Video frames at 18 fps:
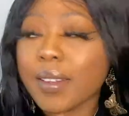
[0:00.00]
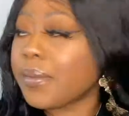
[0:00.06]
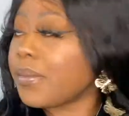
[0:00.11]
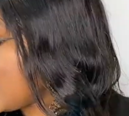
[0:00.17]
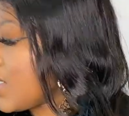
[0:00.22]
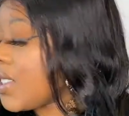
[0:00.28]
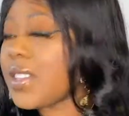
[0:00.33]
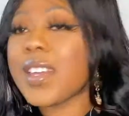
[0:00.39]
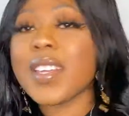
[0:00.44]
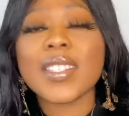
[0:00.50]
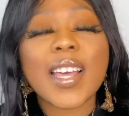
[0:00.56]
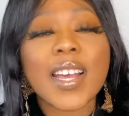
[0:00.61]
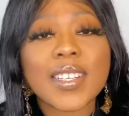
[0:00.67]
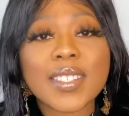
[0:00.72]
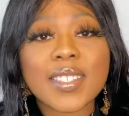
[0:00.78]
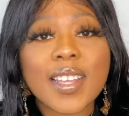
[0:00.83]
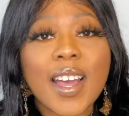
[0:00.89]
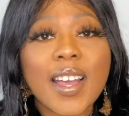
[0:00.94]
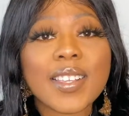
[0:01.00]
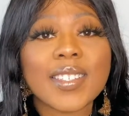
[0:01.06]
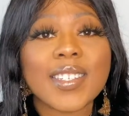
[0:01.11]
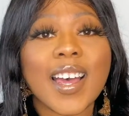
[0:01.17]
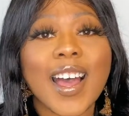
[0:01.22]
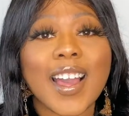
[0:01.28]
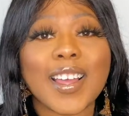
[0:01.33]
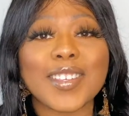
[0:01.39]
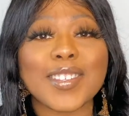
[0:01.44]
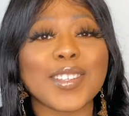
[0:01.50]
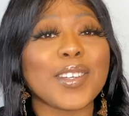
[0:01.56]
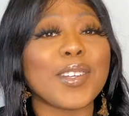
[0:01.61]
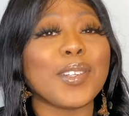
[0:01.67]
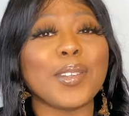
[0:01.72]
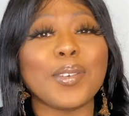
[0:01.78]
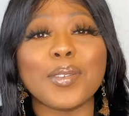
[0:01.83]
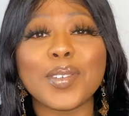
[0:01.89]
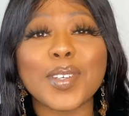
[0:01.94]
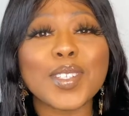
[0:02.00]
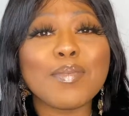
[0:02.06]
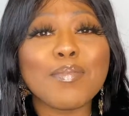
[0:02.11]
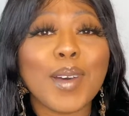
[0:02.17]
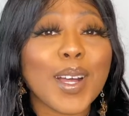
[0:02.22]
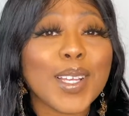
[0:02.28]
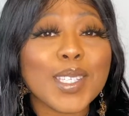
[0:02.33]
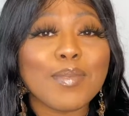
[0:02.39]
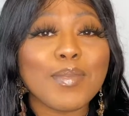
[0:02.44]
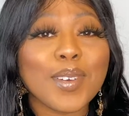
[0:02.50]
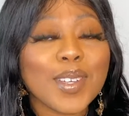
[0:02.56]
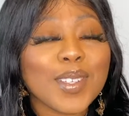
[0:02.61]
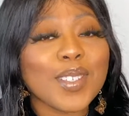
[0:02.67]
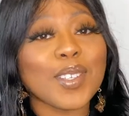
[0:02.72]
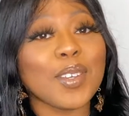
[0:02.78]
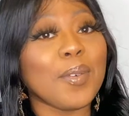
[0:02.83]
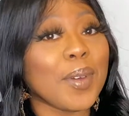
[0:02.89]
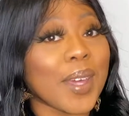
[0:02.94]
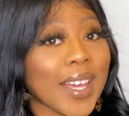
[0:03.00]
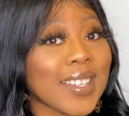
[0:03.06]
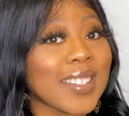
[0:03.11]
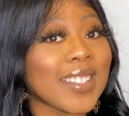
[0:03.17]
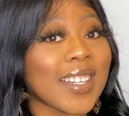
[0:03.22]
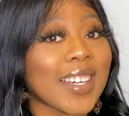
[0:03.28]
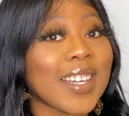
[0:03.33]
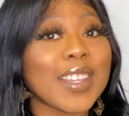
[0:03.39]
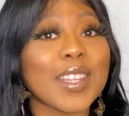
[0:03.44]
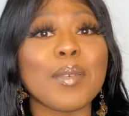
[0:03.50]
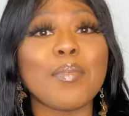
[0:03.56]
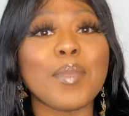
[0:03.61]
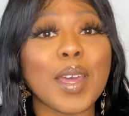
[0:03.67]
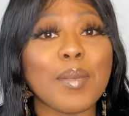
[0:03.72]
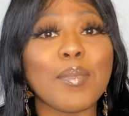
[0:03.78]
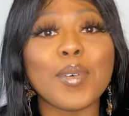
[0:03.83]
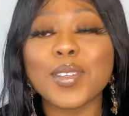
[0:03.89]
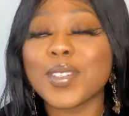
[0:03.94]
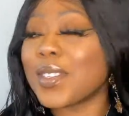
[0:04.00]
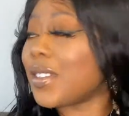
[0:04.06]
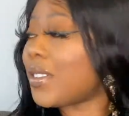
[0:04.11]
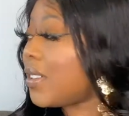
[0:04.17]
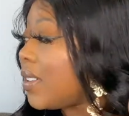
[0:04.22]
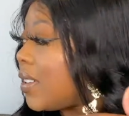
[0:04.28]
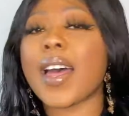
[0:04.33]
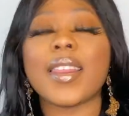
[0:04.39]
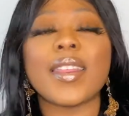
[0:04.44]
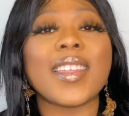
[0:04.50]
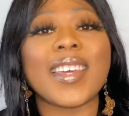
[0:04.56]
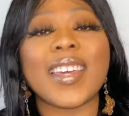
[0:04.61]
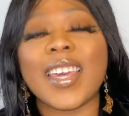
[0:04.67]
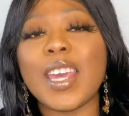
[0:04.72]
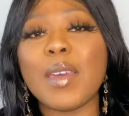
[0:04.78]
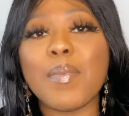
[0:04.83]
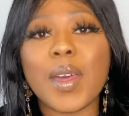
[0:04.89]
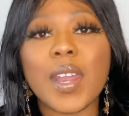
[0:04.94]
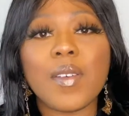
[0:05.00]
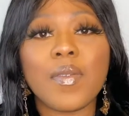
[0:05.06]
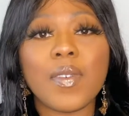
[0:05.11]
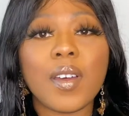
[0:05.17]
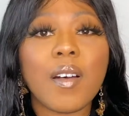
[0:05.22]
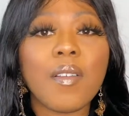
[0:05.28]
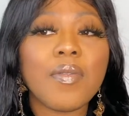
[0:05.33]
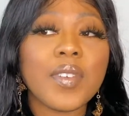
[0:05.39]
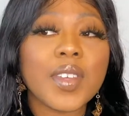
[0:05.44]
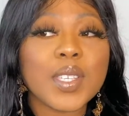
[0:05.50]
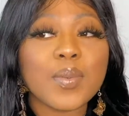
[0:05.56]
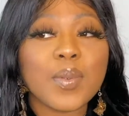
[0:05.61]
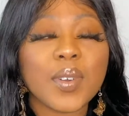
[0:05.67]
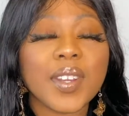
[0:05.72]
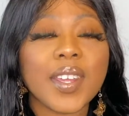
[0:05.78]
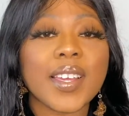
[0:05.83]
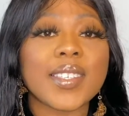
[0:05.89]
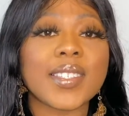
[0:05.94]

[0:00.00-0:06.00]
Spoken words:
So this exercise targets the gluteus maximus, you guessed it, the main muscle, and the key benefit of this one is